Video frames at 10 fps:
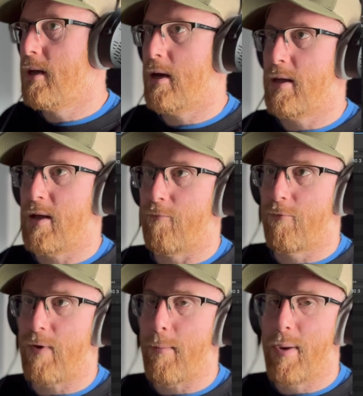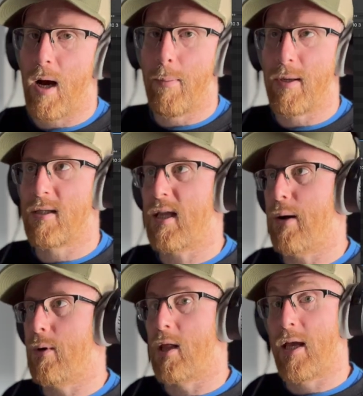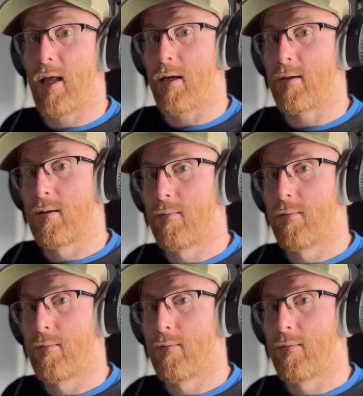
and then ramp it up into that one like this.